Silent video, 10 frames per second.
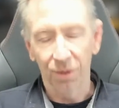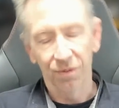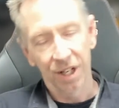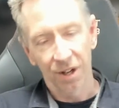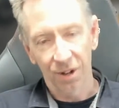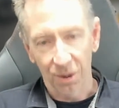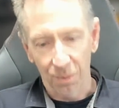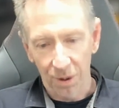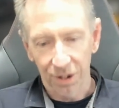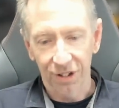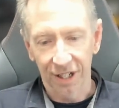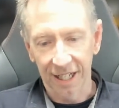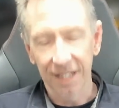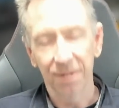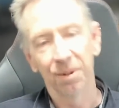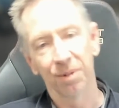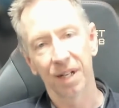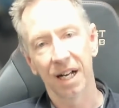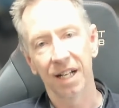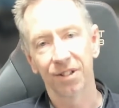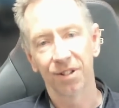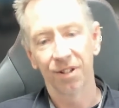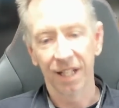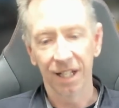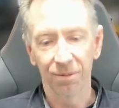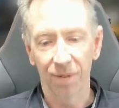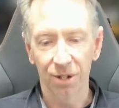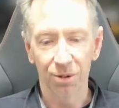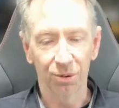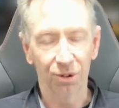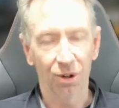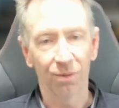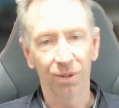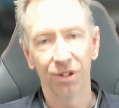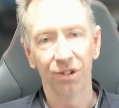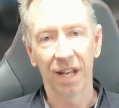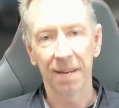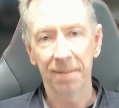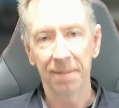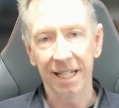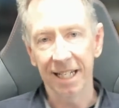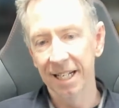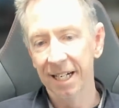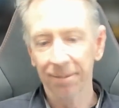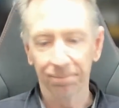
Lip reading: or the video that I wanted to link with regards to the Reginald Scot versus Hambini